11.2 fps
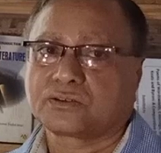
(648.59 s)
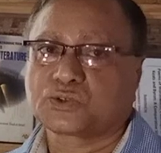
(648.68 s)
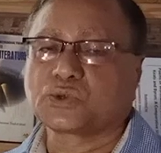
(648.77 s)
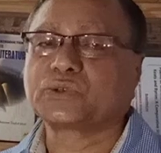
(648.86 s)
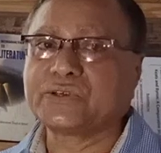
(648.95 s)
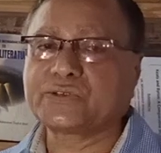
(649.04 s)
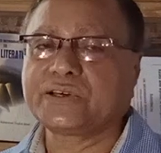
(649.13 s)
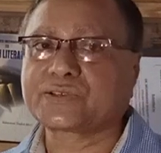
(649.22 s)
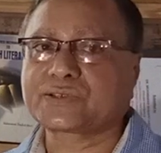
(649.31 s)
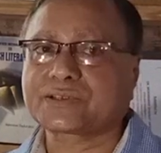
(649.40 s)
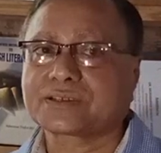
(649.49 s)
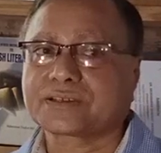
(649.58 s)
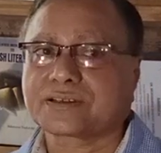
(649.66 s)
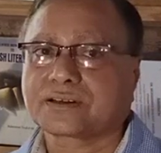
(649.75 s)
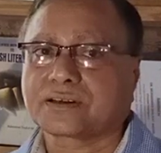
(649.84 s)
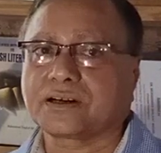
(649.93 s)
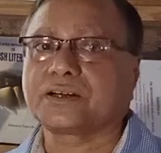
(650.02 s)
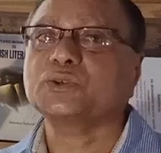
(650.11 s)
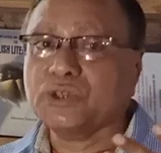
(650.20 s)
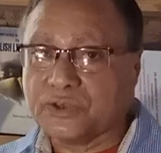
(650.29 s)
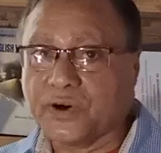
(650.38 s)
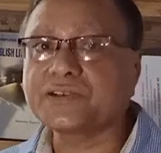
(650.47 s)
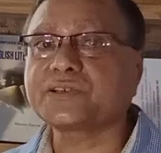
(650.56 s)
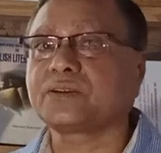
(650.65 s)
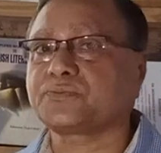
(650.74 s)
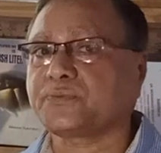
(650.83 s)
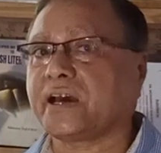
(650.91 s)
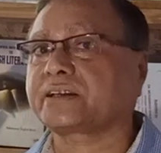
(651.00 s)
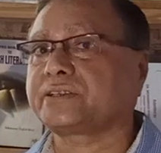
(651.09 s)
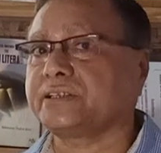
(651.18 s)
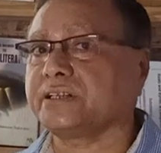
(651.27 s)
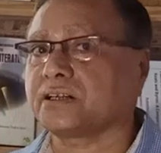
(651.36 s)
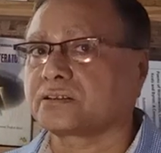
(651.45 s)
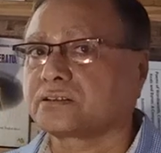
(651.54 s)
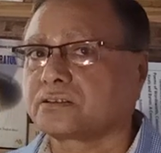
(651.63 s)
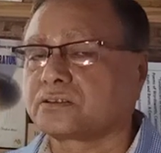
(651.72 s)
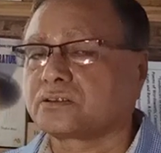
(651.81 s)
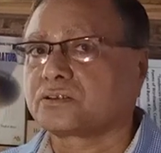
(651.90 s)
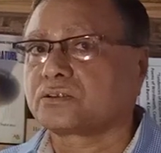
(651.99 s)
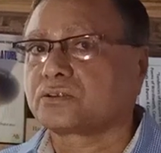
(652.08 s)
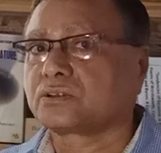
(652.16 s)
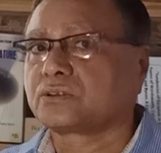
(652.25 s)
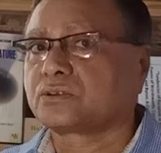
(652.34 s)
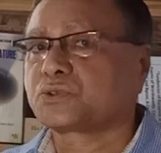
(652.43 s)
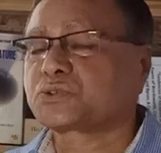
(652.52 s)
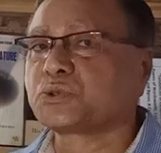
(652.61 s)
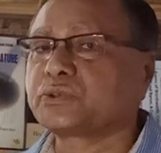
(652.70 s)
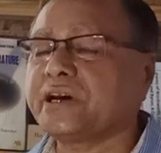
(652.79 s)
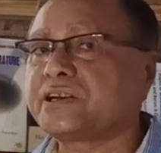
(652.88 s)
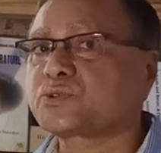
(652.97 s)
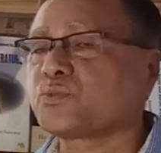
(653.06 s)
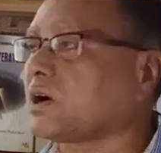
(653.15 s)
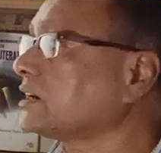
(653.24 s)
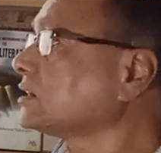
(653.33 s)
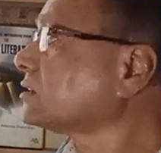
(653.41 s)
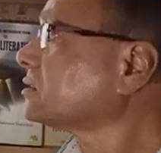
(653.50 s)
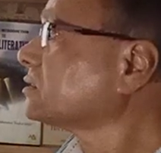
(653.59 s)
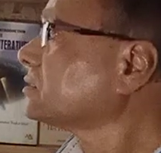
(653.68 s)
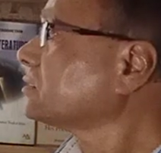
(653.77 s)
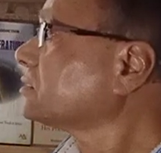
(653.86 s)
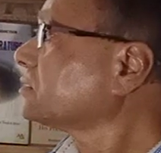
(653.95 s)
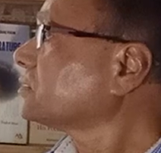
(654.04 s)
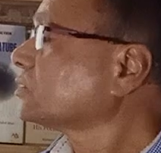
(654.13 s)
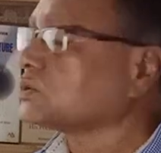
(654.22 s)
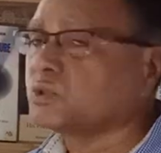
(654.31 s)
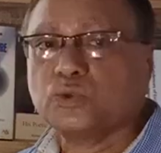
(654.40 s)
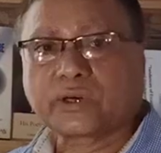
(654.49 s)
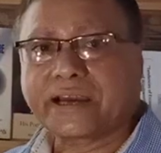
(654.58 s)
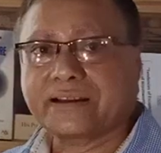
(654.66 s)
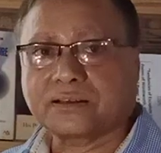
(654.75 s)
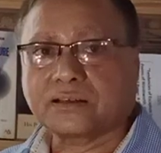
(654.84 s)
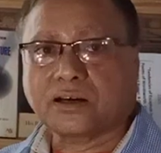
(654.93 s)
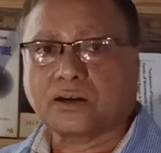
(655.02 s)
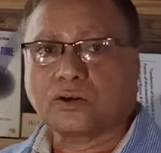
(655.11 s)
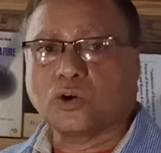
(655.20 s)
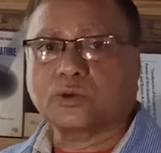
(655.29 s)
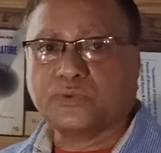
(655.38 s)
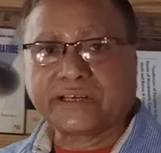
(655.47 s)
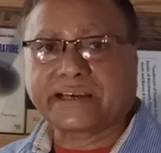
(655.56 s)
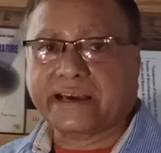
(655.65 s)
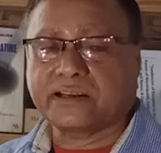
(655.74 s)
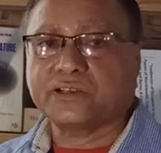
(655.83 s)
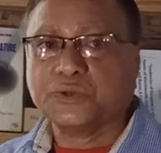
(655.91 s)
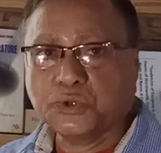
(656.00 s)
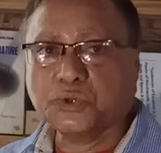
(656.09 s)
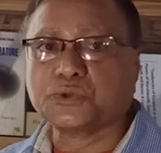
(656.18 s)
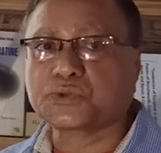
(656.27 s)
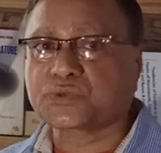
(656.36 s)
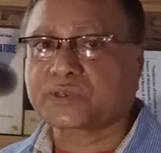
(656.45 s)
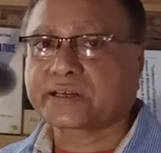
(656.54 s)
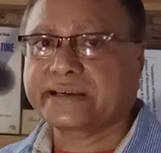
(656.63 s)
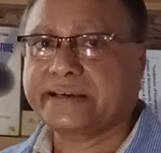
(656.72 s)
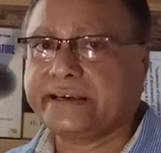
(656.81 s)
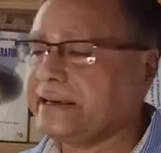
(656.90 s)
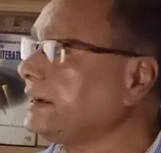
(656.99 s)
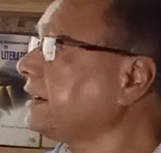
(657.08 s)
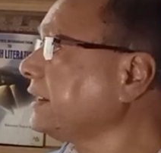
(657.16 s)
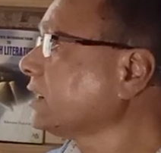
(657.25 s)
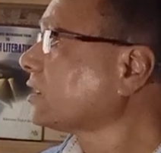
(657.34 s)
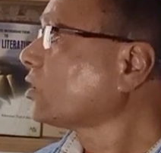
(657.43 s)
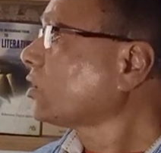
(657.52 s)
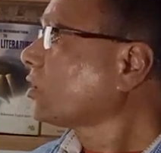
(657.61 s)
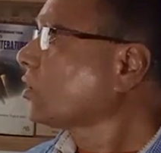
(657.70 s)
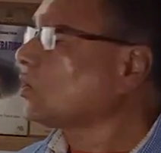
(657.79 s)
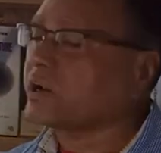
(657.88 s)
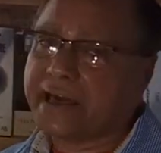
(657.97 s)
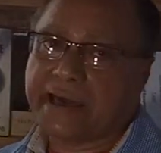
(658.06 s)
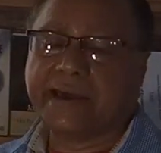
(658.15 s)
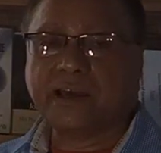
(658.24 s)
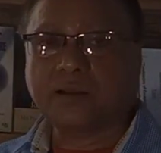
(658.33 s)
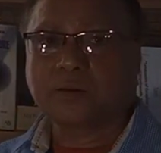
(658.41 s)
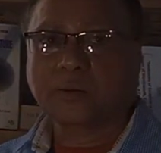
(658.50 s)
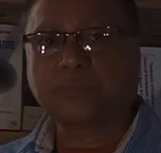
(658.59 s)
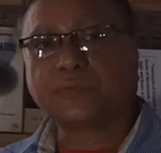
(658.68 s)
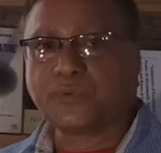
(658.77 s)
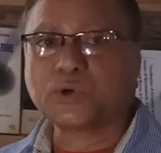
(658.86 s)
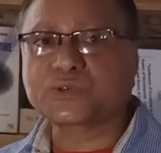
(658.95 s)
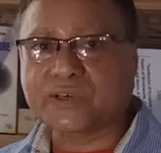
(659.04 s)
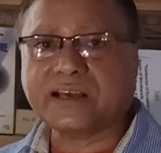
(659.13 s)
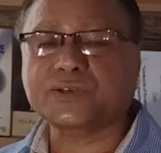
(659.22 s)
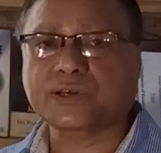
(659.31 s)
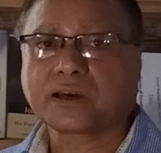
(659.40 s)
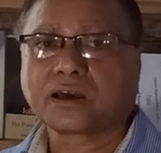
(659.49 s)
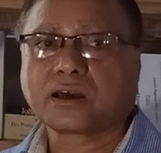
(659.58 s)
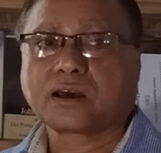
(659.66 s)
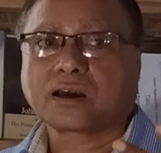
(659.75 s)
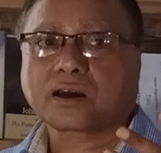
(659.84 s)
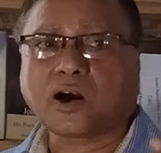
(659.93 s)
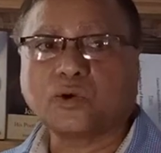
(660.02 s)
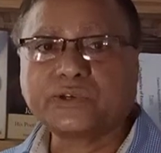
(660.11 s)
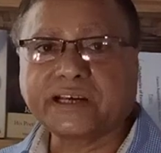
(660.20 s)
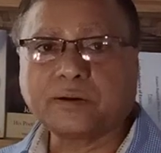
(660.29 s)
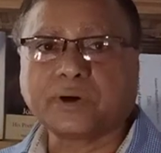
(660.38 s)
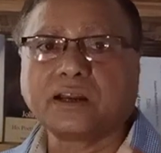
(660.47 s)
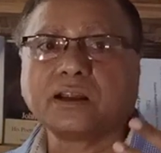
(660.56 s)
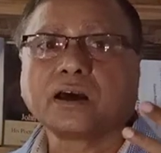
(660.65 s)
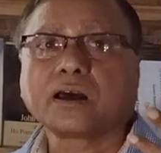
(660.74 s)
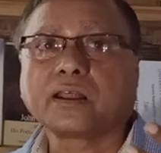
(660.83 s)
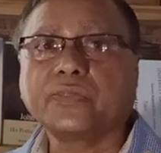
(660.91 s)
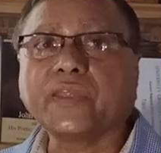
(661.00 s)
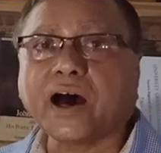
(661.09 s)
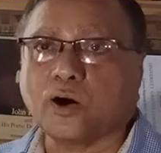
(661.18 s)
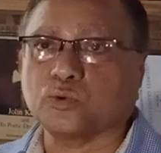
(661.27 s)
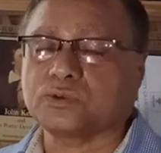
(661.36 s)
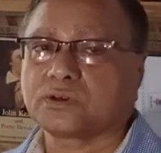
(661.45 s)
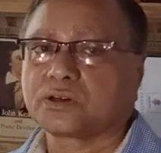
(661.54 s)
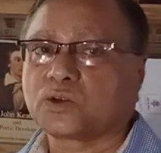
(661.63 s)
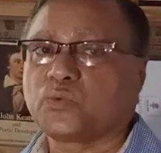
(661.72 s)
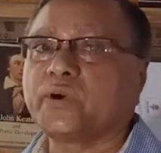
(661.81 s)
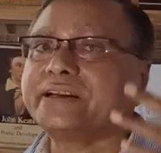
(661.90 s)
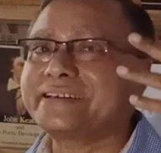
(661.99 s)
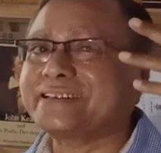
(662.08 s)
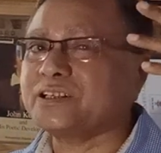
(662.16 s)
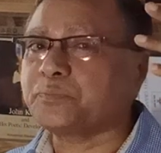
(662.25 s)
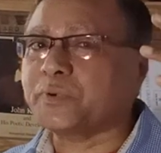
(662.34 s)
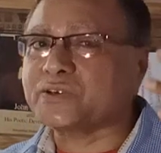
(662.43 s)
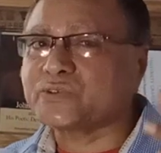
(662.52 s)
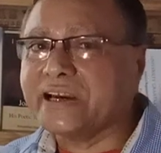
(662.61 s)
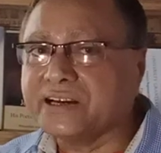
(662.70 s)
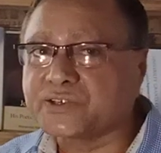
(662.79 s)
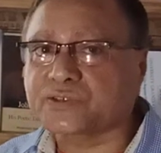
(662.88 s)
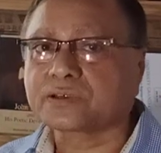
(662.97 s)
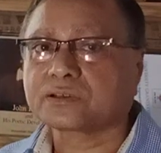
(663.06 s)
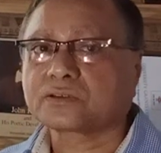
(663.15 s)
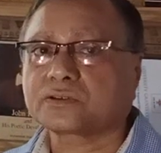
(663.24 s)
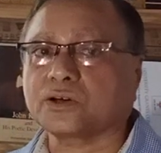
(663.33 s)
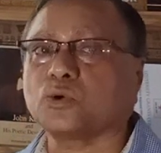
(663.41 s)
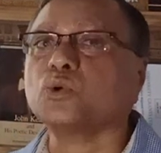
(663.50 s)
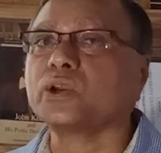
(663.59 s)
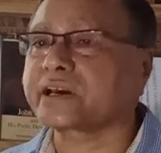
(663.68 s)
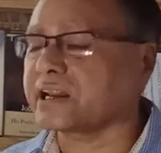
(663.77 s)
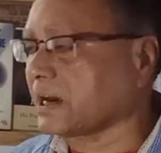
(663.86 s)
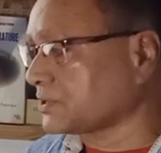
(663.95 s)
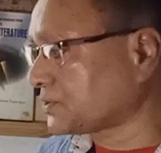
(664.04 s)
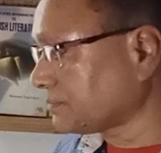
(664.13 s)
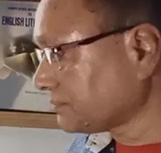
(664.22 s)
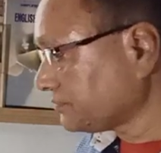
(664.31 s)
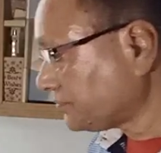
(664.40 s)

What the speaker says: So this is a universal fact here. So that's why you can or we can use a or an before such countable noun when it represents the whole class.